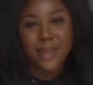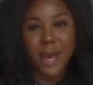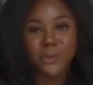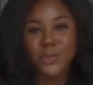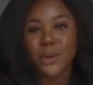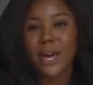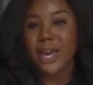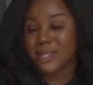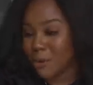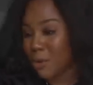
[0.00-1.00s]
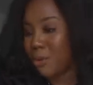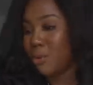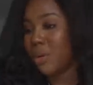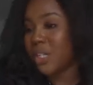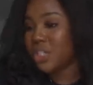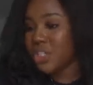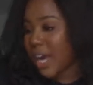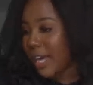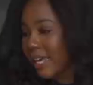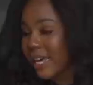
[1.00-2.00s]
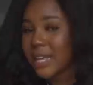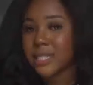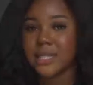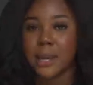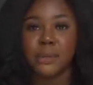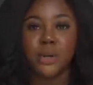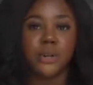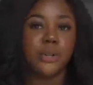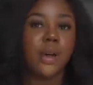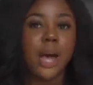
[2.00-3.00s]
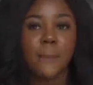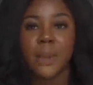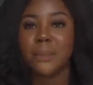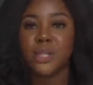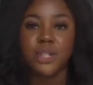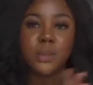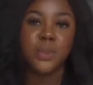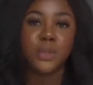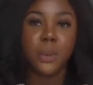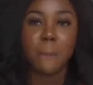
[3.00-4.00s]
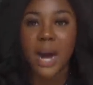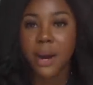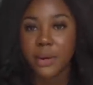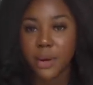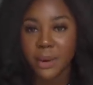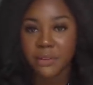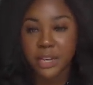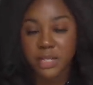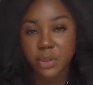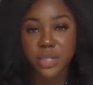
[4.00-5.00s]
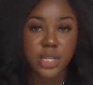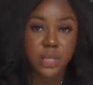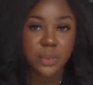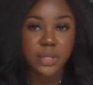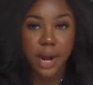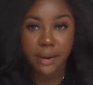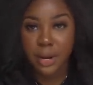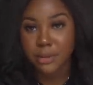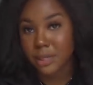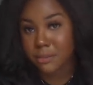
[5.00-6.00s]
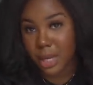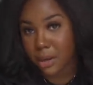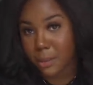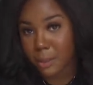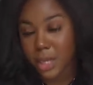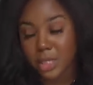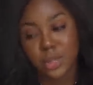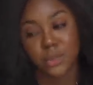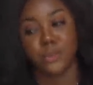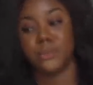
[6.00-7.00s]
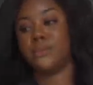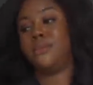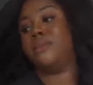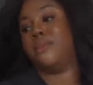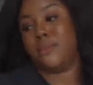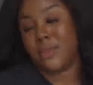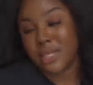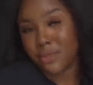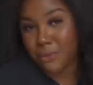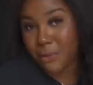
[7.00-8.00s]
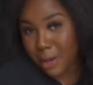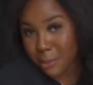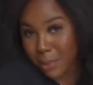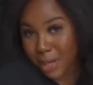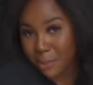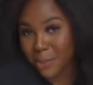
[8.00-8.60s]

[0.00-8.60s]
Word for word: yeah so guys I'm gonna throw on a jacket I'm gonna maybe just put some powder on my face because I still want to carry all this makeup because you know as a fine, babe.